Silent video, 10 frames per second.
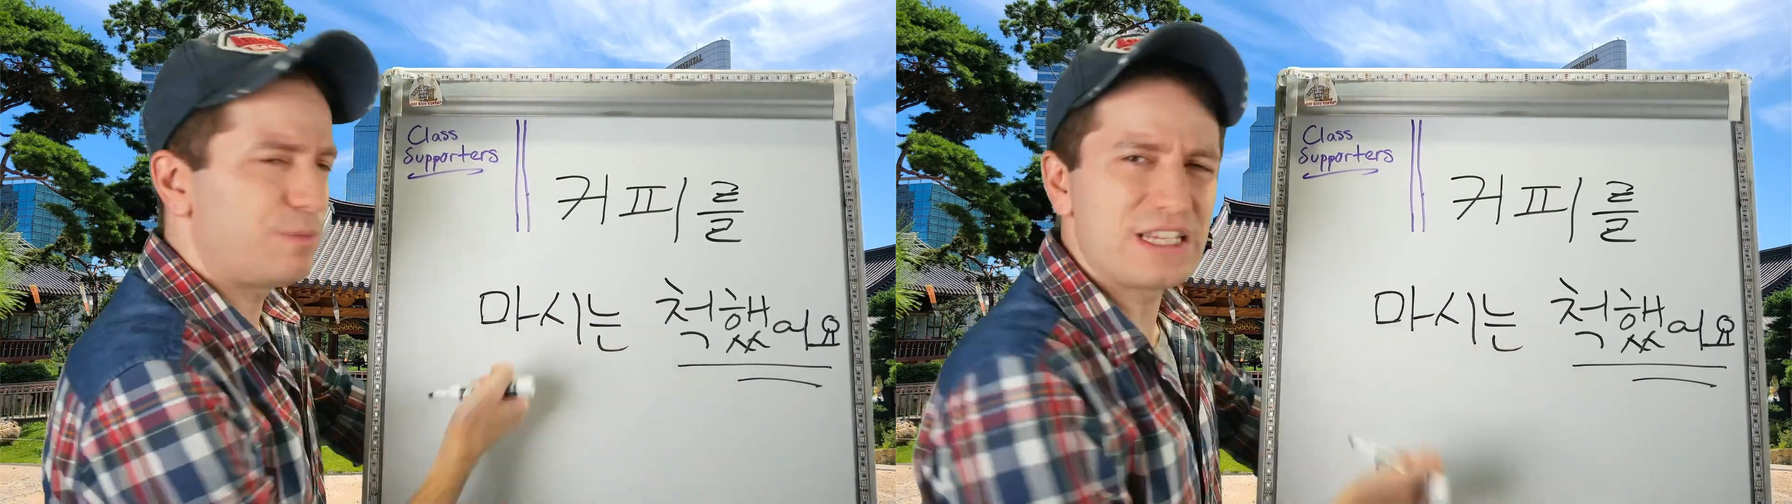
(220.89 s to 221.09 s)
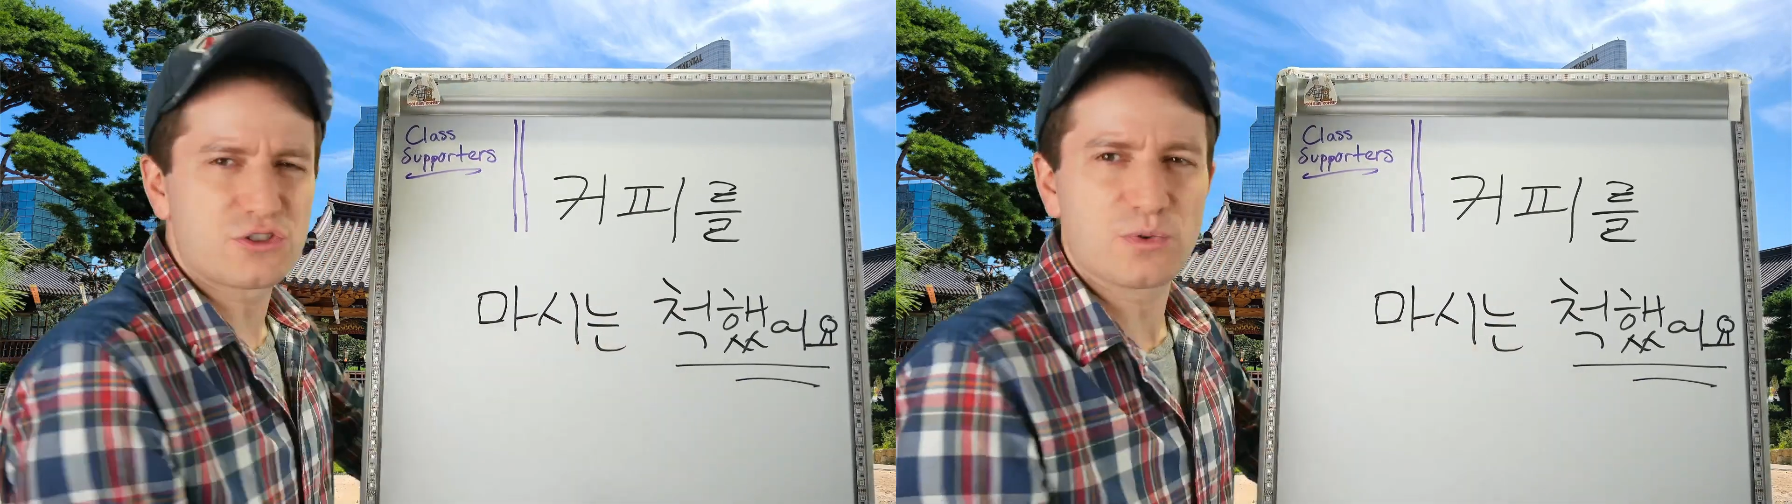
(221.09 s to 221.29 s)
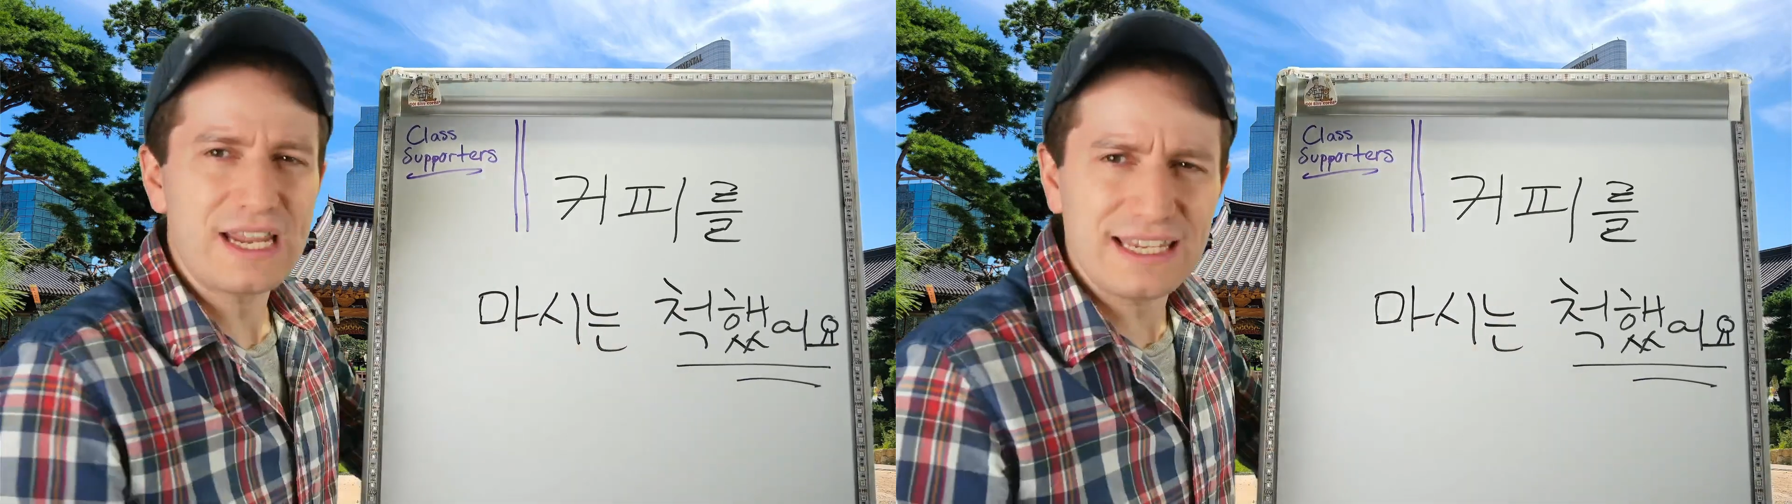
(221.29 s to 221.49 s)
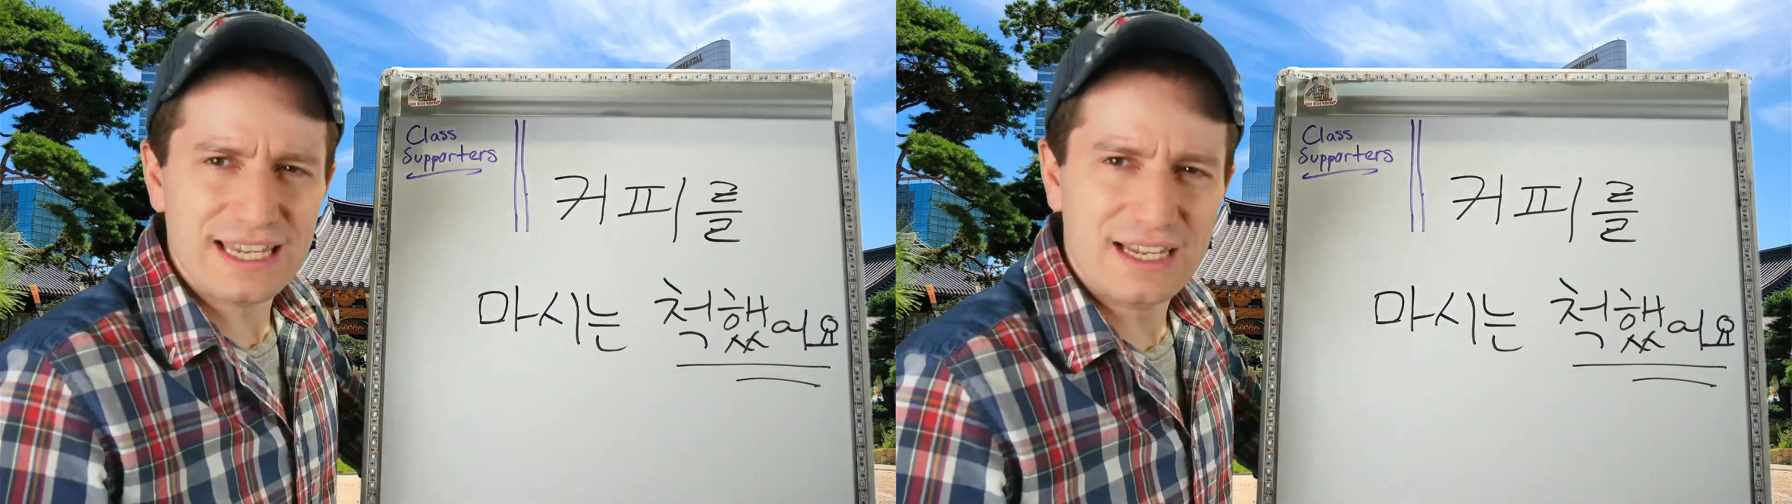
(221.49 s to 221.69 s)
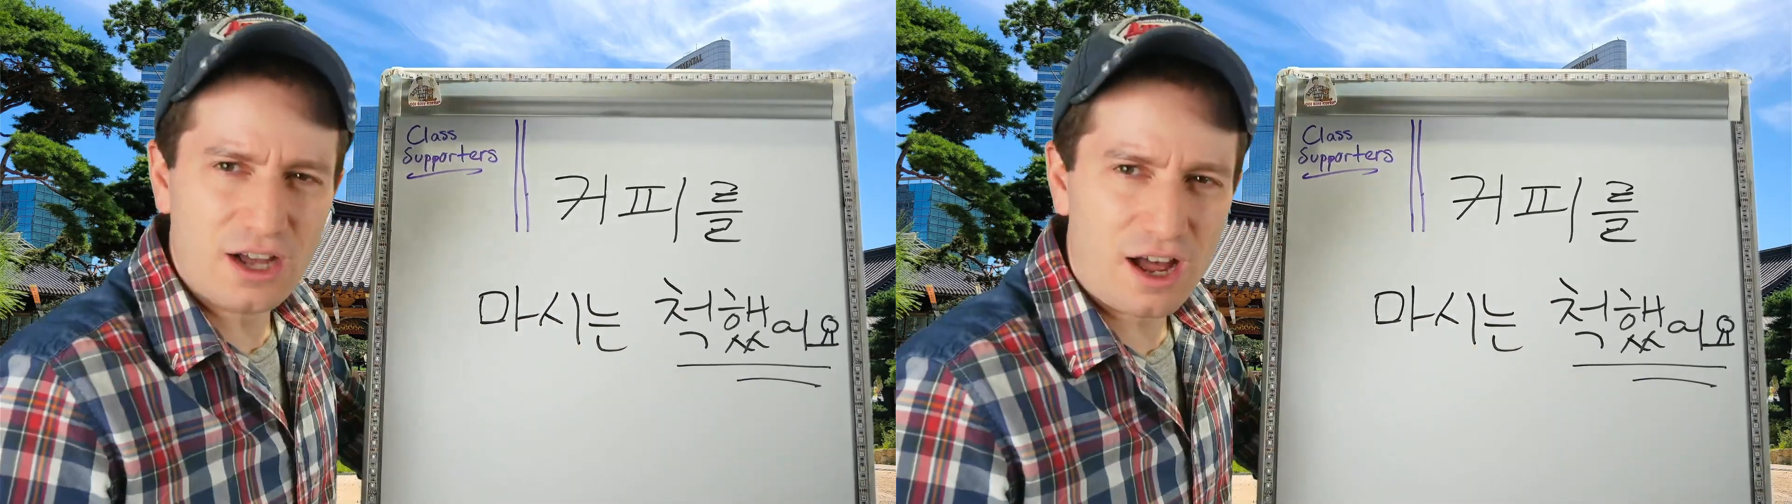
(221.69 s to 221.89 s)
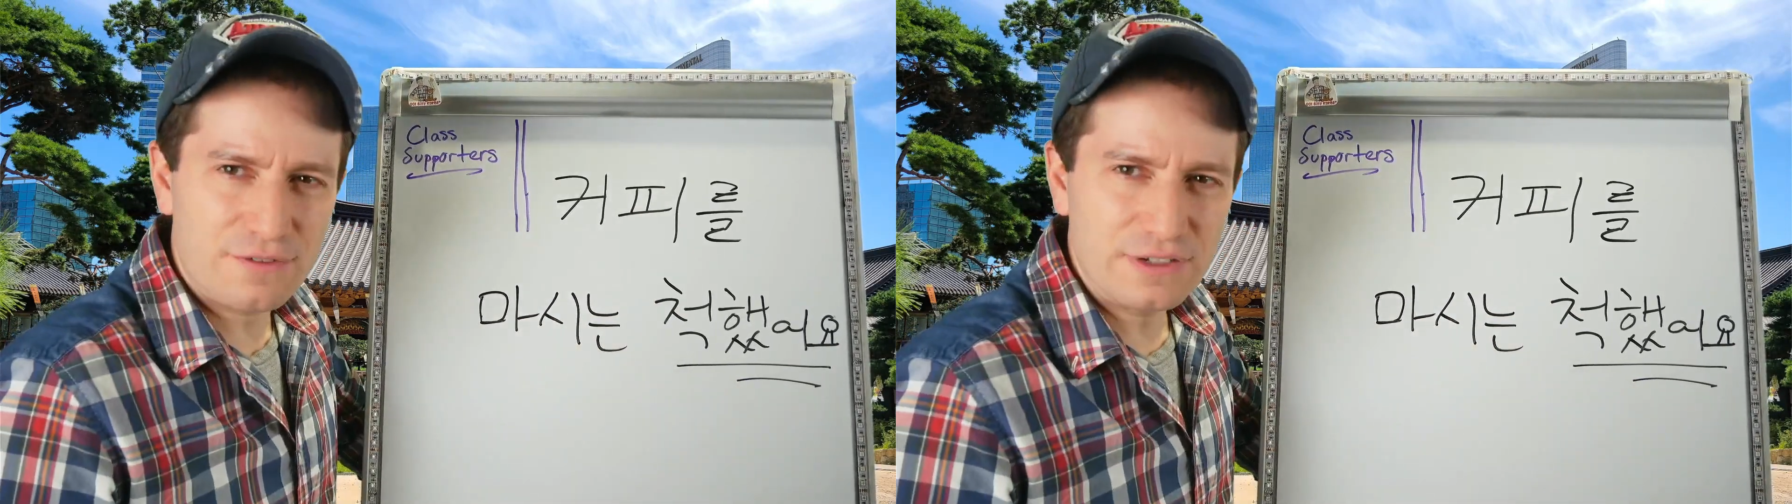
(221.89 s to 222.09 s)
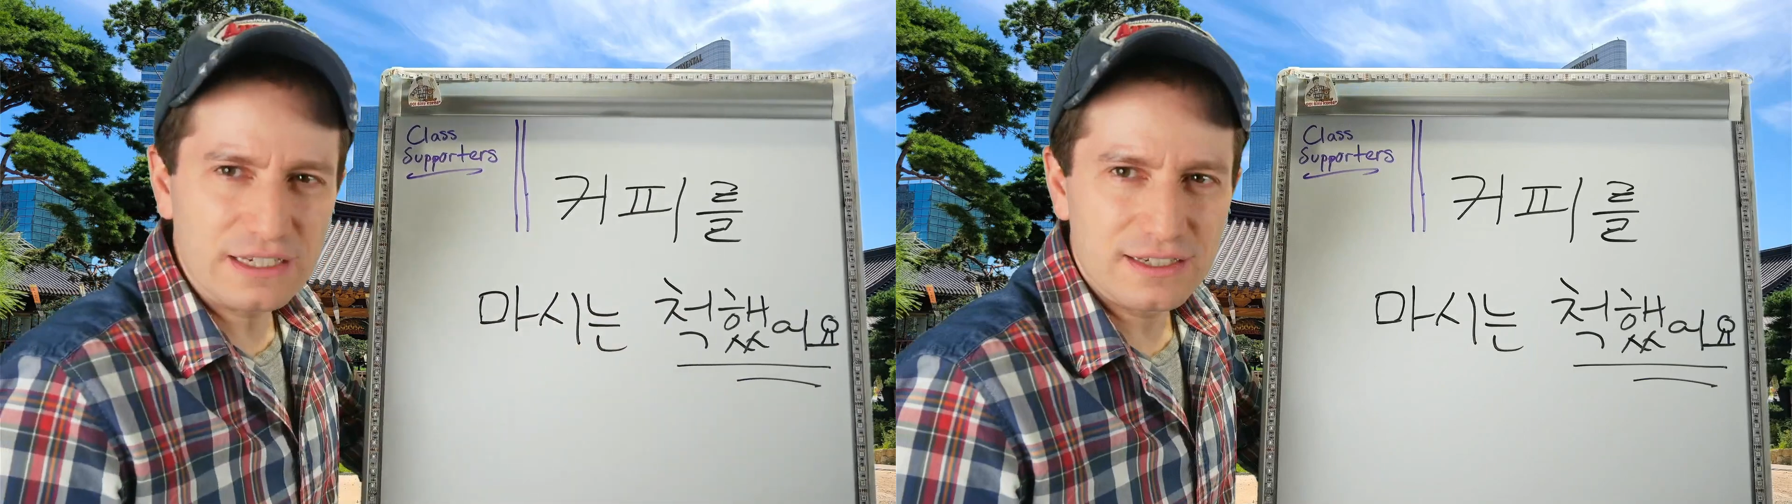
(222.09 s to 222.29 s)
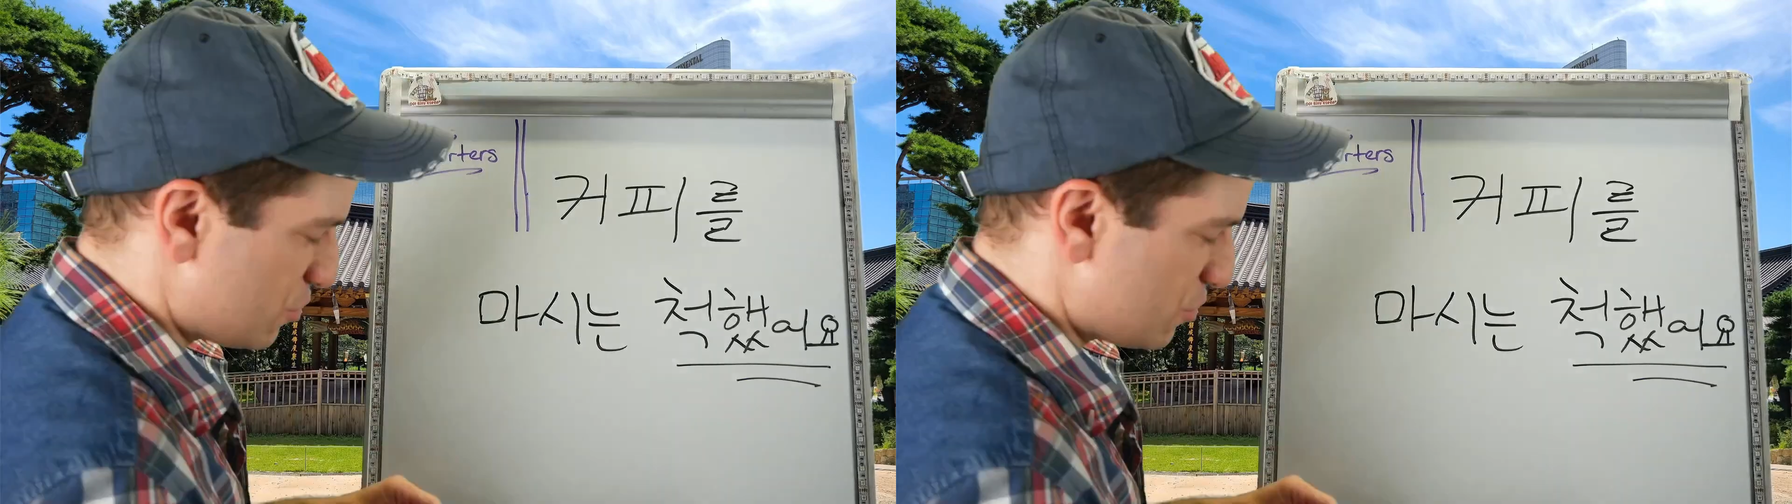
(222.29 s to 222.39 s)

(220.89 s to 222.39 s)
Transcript: be drinking coffee.